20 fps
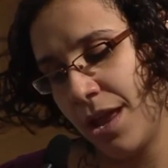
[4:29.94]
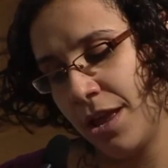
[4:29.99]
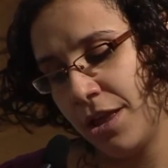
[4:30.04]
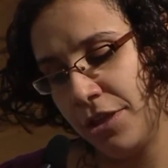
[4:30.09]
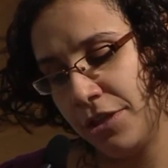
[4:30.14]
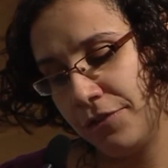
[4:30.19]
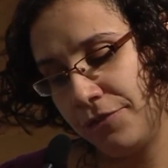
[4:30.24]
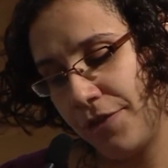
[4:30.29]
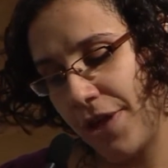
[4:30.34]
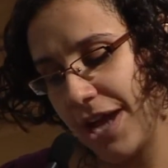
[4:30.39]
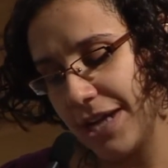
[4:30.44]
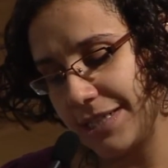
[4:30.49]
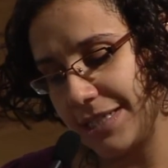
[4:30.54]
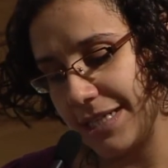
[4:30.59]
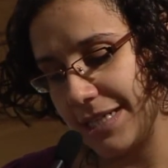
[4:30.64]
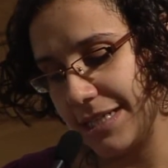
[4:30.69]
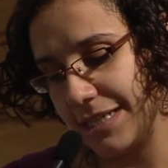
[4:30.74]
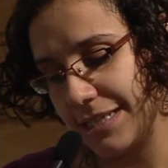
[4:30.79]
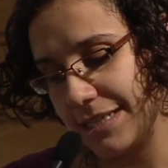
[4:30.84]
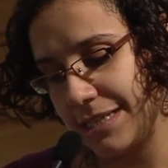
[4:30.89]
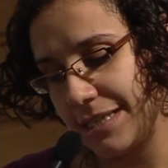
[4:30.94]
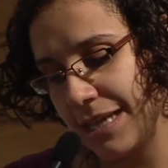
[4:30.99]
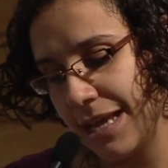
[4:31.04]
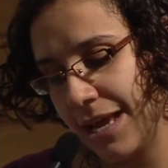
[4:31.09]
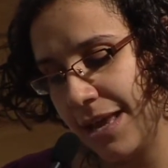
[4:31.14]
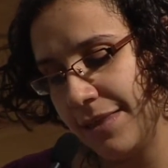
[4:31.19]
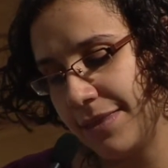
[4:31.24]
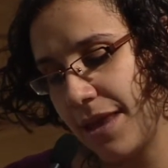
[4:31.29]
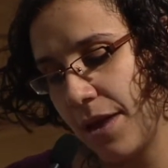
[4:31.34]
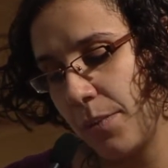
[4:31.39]
The fact is
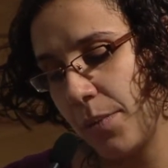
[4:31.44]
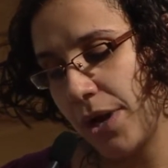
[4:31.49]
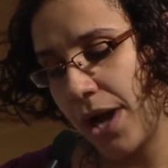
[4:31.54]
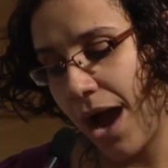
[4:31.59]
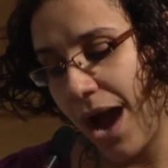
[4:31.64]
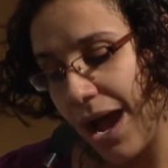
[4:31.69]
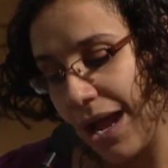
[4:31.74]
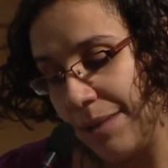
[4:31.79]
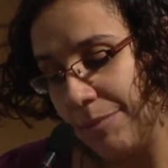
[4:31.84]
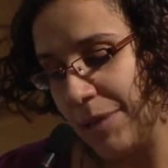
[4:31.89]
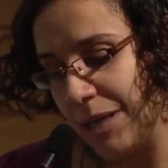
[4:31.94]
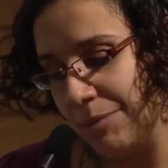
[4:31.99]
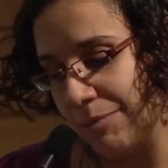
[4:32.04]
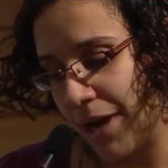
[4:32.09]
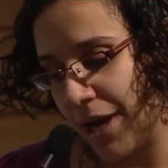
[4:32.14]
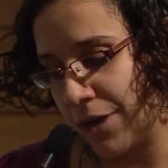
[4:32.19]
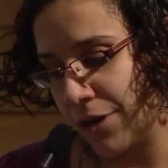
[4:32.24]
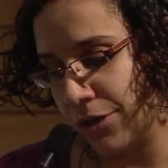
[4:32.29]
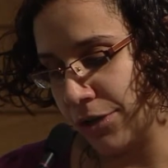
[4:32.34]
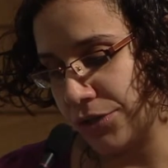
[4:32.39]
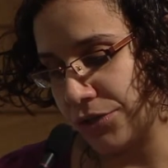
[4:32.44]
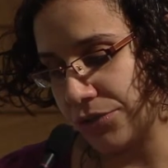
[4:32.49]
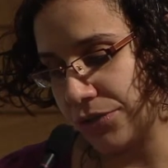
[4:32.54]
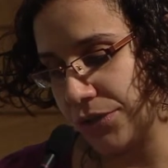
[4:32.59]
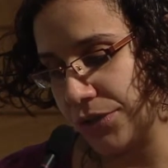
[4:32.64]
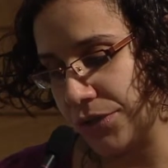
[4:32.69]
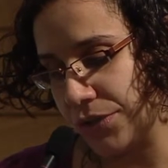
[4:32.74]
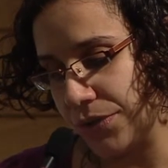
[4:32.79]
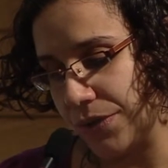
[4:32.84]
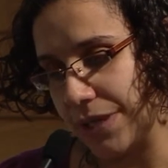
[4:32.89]
that what I mean by cultural
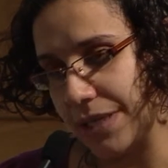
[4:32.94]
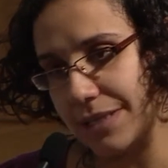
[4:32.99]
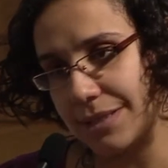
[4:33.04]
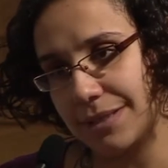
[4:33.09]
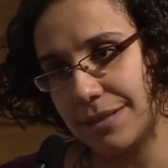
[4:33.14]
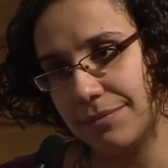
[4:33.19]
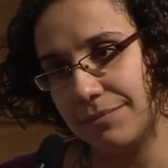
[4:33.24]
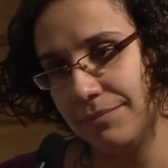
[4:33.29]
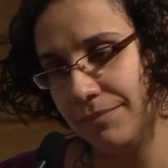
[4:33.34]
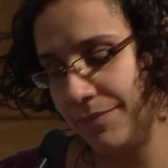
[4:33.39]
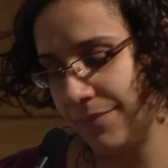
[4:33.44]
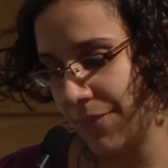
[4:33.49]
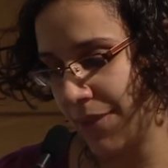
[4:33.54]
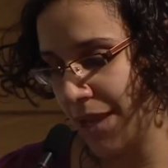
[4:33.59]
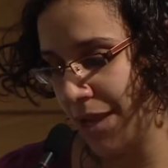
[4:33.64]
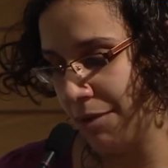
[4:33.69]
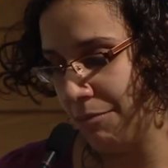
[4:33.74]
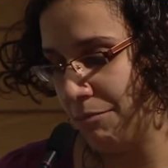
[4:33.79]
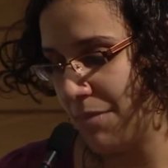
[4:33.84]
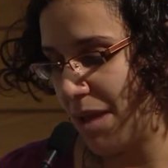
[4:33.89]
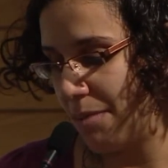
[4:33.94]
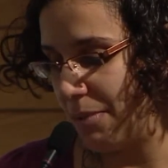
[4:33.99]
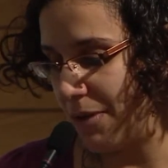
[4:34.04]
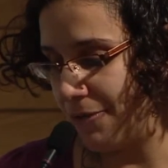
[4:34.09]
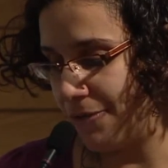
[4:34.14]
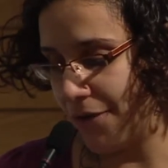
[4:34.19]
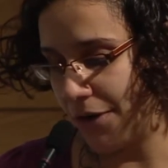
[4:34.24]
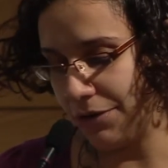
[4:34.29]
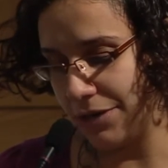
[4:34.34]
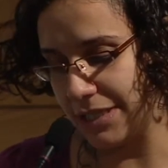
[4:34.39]
Judaism may be
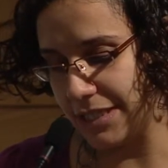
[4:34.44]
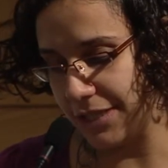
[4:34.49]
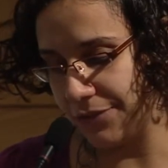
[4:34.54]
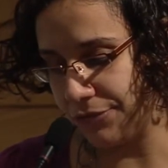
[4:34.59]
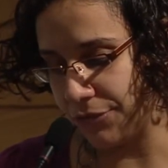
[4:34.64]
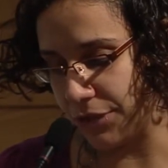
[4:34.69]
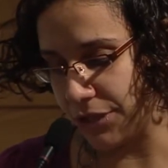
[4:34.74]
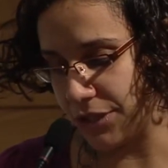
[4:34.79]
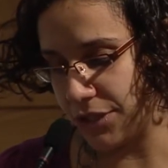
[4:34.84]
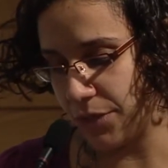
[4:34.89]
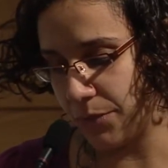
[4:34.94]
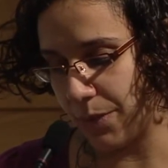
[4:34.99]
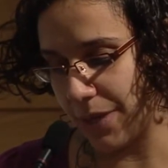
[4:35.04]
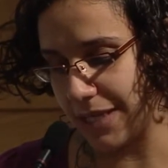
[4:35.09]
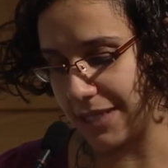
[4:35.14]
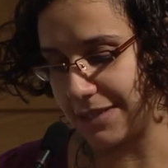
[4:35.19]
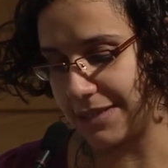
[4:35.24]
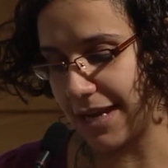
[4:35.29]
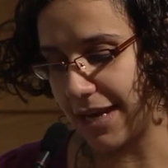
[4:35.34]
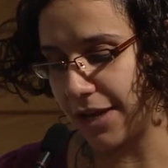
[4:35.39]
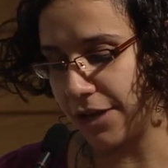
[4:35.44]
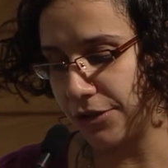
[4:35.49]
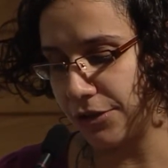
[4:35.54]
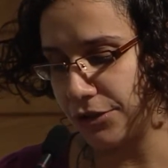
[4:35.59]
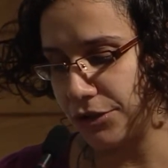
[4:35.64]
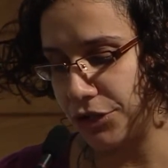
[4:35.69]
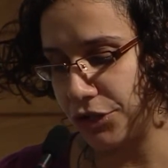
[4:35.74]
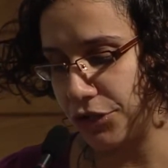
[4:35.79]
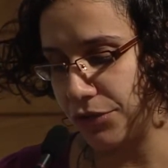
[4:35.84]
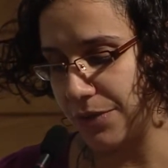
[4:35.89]
very different to what a secular
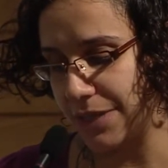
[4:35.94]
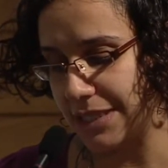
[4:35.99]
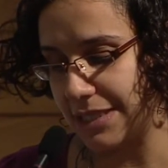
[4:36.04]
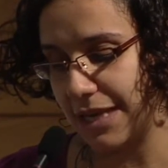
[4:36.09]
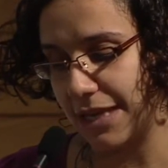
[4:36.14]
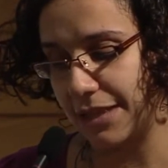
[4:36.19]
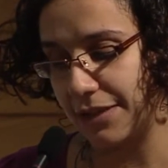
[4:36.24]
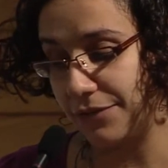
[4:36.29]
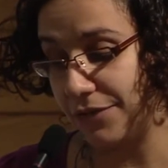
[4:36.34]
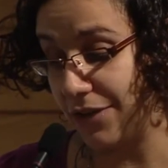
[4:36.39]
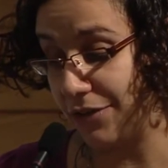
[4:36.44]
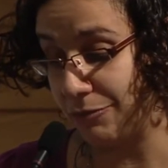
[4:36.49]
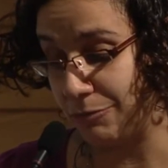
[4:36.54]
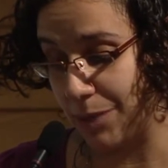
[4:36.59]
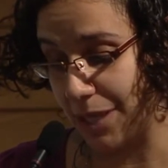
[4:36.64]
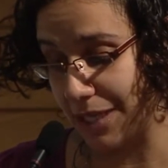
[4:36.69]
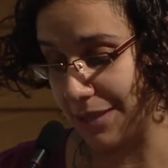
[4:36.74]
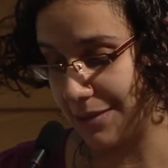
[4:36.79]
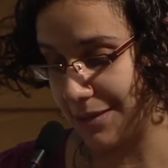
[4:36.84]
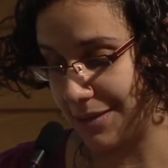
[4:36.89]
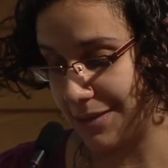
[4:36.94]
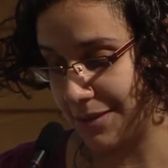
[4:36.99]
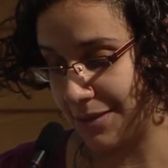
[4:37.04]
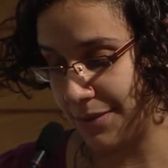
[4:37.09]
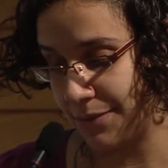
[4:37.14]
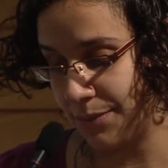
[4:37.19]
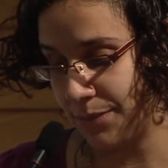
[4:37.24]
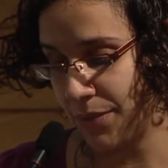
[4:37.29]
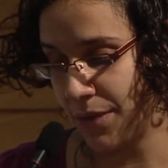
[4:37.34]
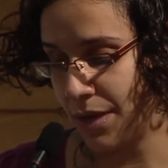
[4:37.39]
Jew in Tel Aviv means,
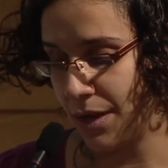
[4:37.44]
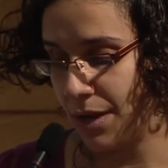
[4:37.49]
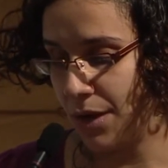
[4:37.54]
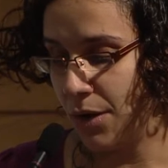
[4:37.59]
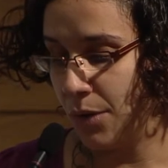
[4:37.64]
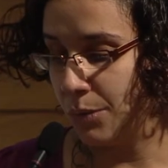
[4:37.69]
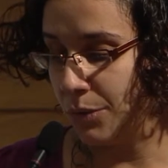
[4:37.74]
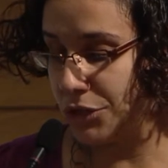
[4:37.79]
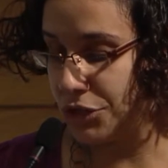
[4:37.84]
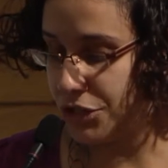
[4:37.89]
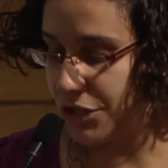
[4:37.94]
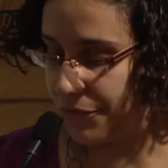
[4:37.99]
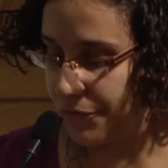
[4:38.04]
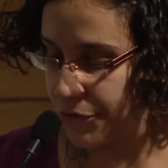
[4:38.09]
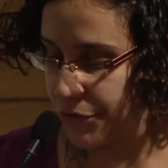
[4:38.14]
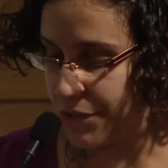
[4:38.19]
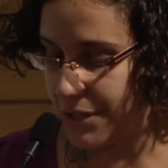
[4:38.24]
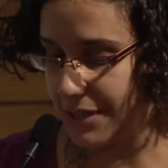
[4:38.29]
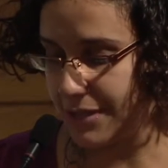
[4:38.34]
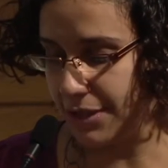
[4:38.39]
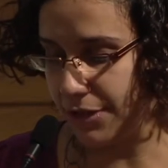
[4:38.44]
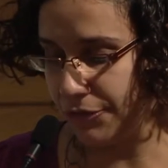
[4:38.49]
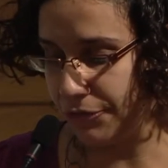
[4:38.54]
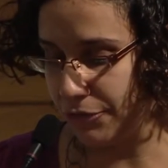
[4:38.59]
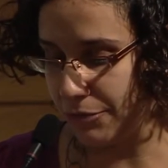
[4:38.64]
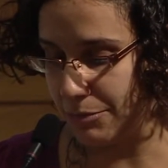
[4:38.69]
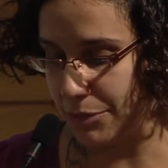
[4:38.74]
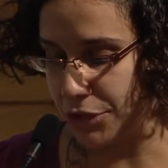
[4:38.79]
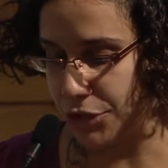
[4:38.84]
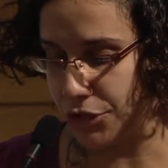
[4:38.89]
which differs still
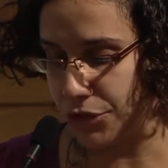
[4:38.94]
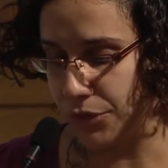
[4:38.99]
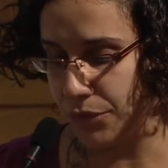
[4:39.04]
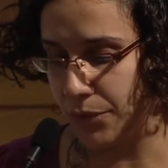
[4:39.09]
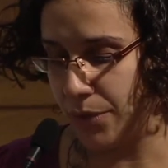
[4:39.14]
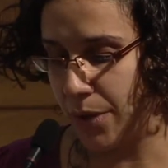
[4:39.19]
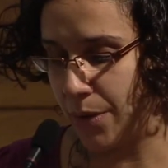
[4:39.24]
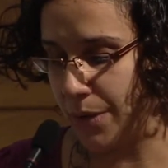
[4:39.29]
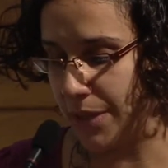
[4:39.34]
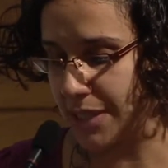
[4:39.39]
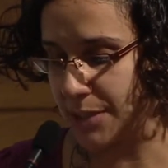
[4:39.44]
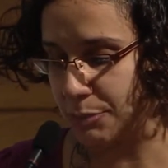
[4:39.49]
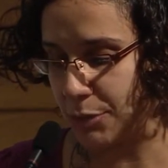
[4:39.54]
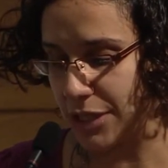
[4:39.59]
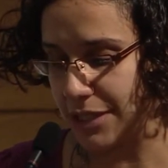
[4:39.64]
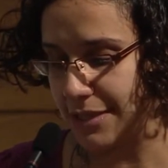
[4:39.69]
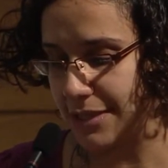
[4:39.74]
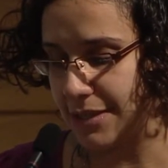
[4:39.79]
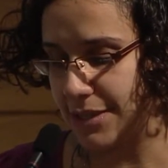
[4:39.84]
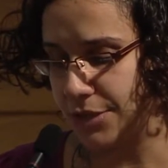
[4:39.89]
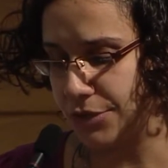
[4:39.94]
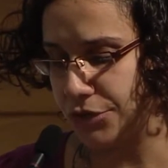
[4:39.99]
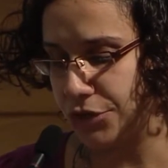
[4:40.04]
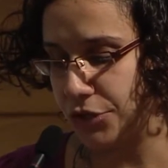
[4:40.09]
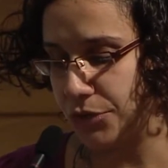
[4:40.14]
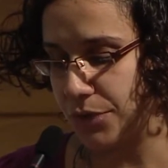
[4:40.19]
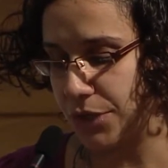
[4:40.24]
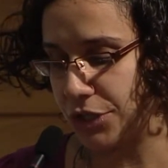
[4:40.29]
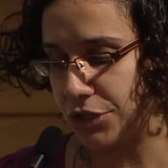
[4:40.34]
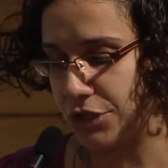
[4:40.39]
from a Jew who expresses their
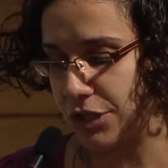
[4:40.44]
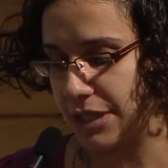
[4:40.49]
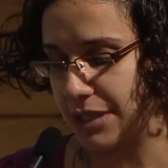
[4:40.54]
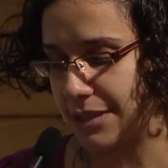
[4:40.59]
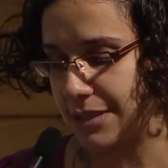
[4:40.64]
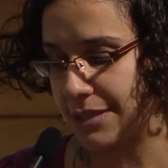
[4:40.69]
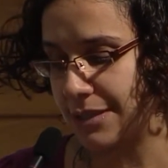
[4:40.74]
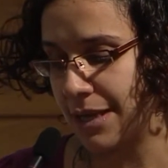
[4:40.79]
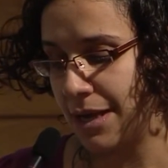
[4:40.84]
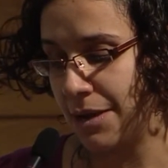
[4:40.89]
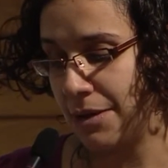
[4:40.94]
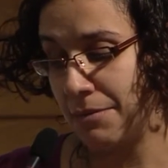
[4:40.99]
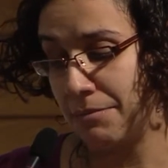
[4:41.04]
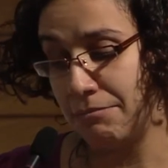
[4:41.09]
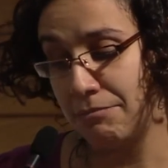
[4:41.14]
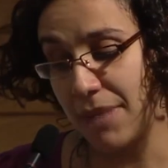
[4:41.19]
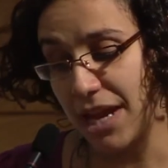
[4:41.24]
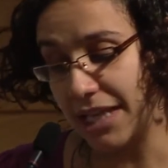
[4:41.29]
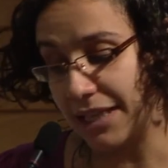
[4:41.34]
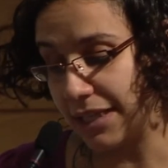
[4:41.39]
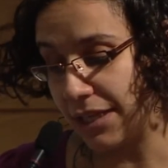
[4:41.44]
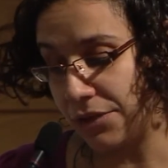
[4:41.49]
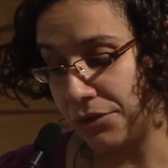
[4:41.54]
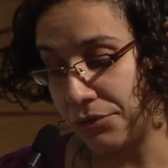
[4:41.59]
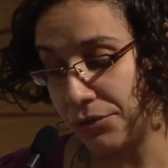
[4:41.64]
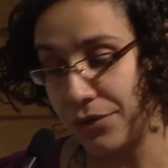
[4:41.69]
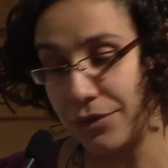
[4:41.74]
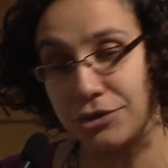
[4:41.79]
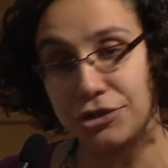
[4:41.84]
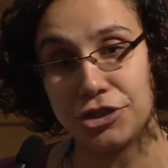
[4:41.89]
Jewishness mainly
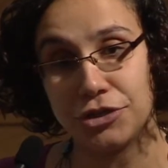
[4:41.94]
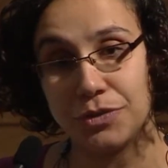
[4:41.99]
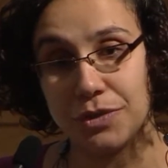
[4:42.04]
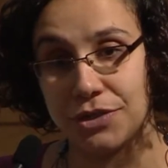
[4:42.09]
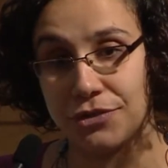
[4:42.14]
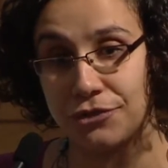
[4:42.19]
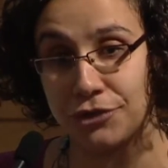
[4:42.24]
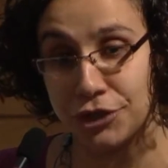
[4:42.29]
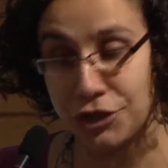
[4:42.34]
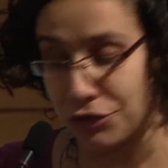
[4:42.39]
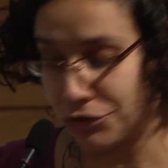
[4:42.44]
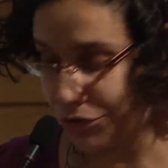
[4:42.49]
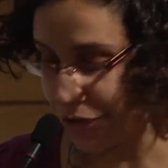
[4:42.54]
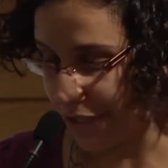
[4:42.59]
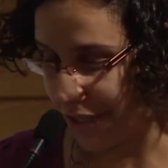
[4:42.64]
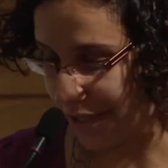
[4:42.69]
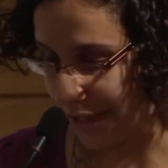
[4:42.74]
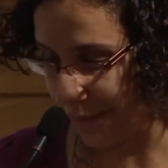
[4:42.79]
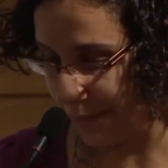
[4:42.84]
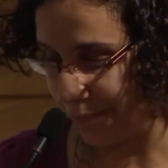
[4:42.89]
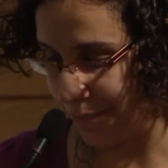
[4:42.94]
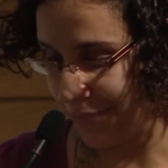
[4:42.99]
through their Jewish fraternity,